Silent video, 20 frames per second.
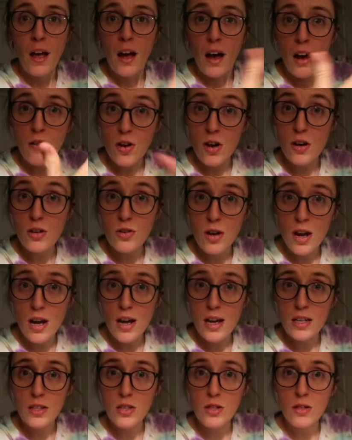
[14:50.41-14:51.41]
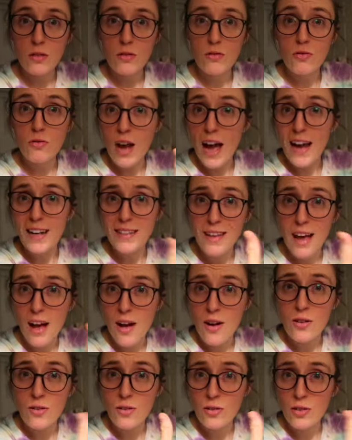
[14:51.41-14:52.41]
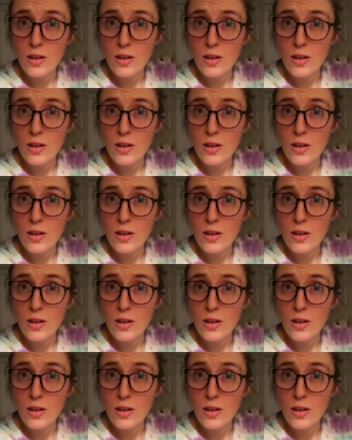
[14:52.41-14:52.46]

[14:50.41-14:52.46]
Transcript: of her trying to track down